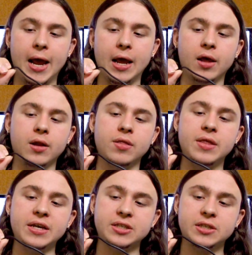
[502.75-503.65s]
And
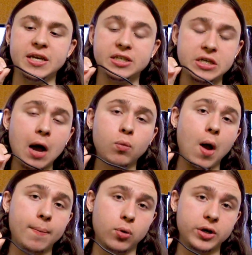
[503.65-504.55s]
this is not
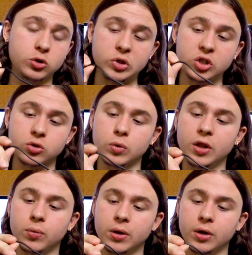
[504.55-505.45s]
rubberish, which is
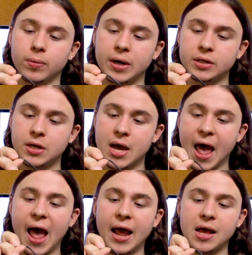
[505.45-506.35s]
really, really great.
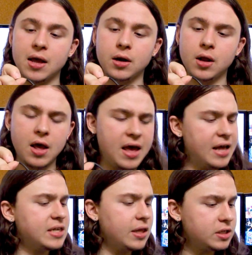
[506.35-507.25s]
And
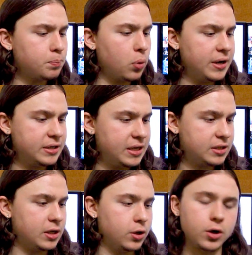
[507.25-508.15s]
it's at least pretty
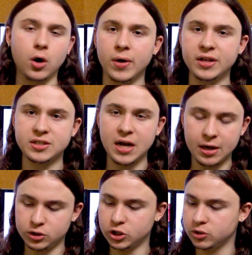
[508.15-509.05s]
decent, you know. It's
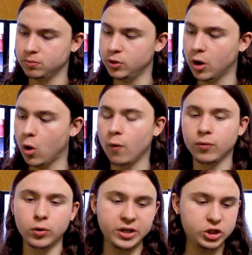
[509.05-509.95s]
not just, you know,
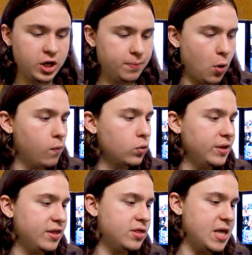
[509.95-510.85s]
overly cheap,
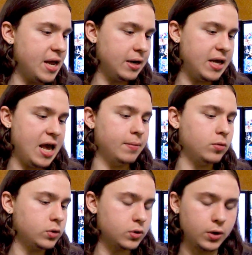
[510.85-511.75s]
overly thin
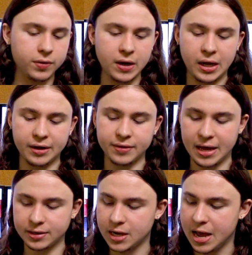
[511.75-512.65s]
cables or anything like
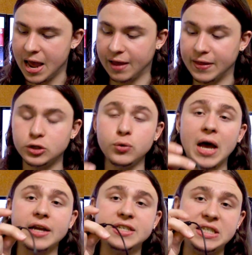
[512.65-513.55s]
that. And they do
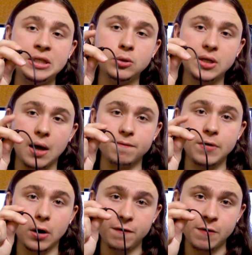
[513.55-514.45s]
got it sealed up
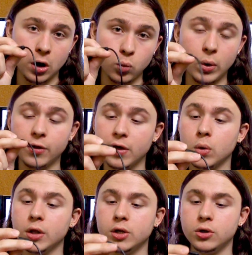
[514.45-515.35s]
very, very well. They
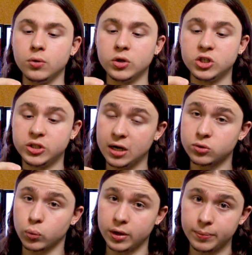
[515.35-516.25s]
really do, which
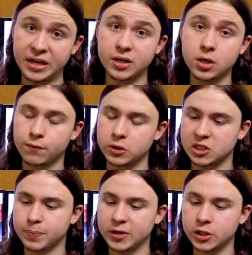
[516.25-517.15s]
does really make a difference,
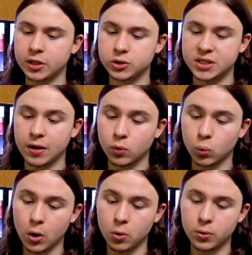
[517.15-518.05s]
especially years down the
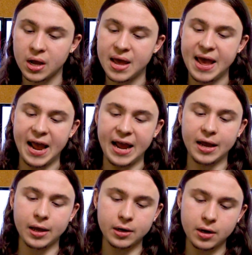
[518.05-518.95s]
road.
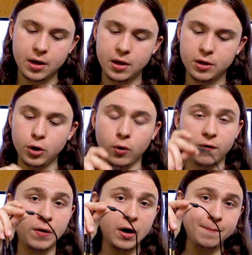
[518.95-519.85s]
And, you know,
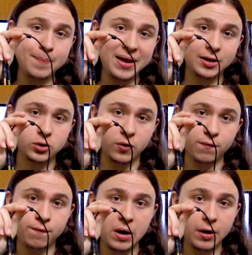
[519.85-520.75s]
it's very big, so
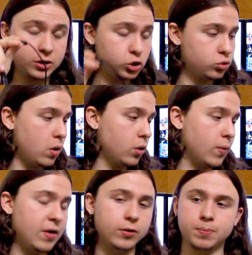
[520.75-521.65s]
it's very strong
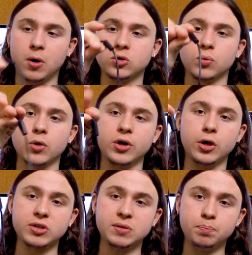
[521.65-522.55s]
around those parts where,
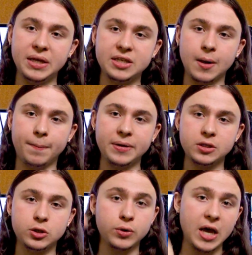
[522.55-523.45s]
you know, it splits up
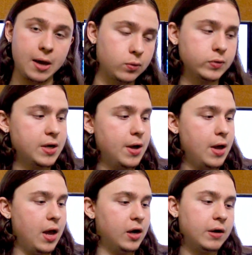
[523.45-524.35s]
into two cables
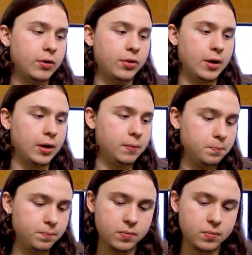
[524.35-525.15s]
and everything.